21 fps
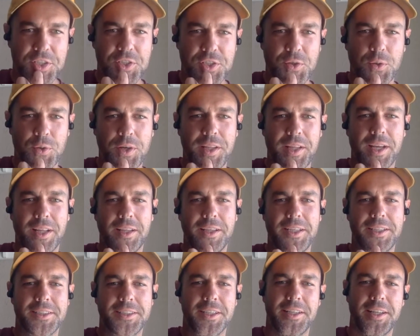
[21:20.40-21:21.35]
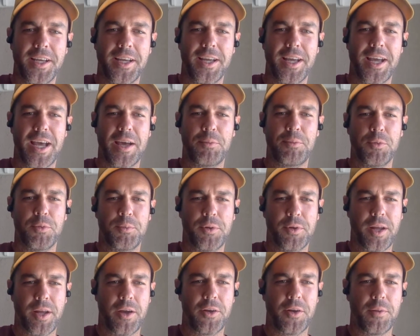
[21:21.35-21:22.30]
a story that leaked today. Apple
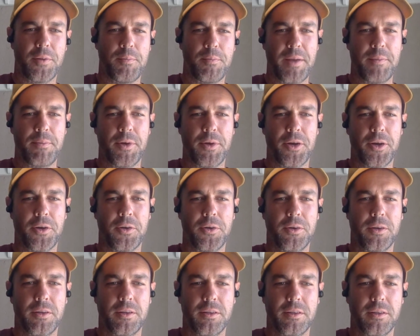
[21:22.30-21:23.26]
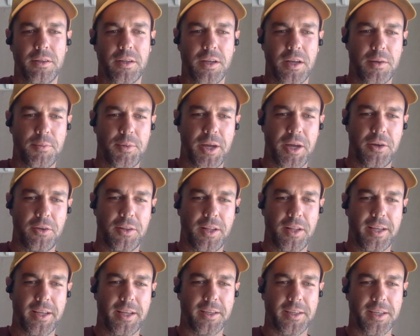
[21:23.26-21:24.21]
put out a memo about
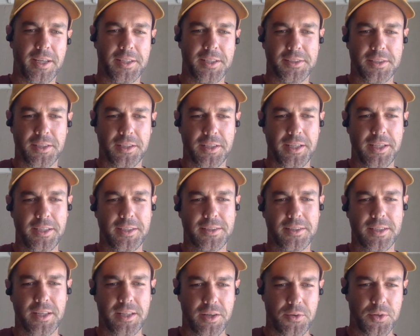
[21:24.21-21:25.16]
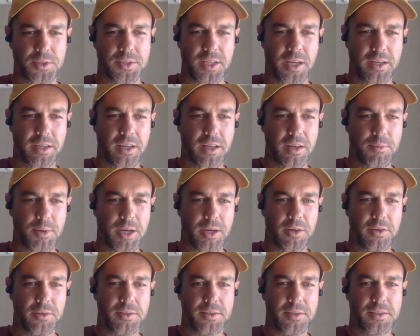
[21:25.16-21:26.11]
like against leaks, and they were talking
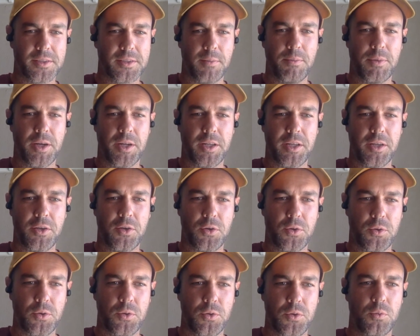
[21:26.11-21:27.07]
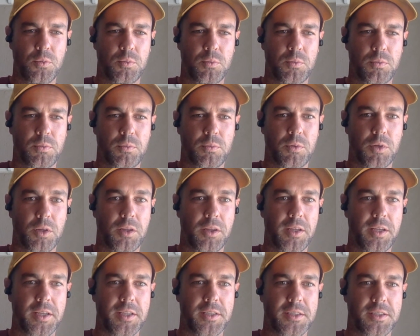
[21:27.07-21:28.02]
about somebody who
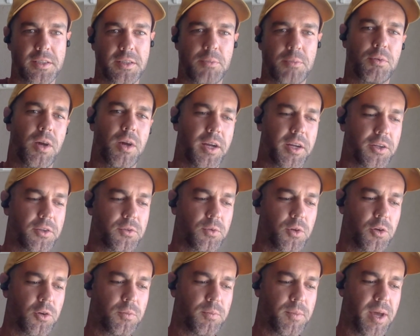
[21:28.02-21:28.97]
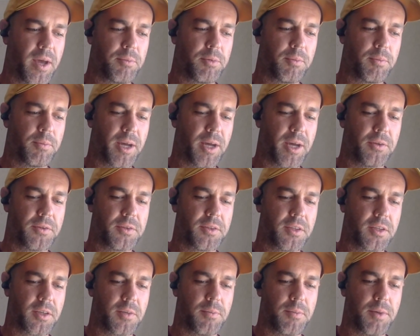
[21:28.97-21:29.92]
released the product roadmap about
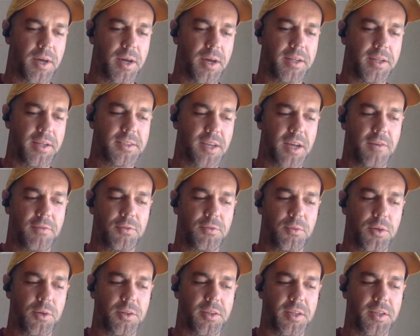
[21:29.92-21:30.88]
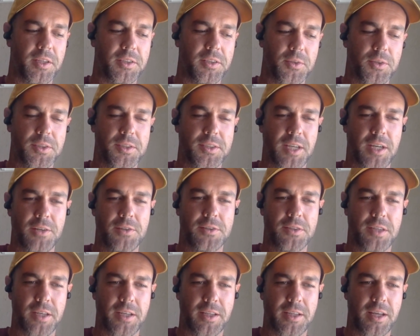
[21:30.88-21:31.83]
the combined software thing. So it
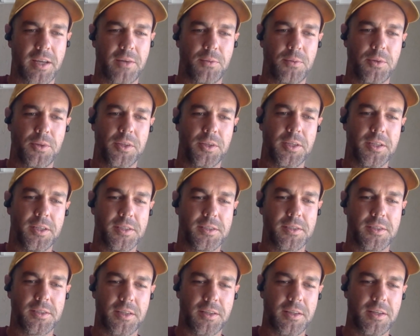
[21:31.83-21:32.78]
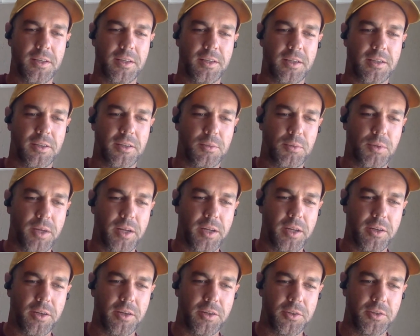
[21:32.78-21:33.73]
sounds like that really is a thing that they're
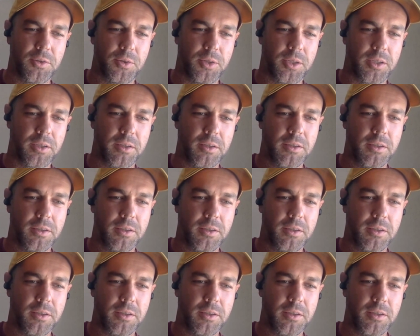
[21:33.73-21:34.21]
planning on doing.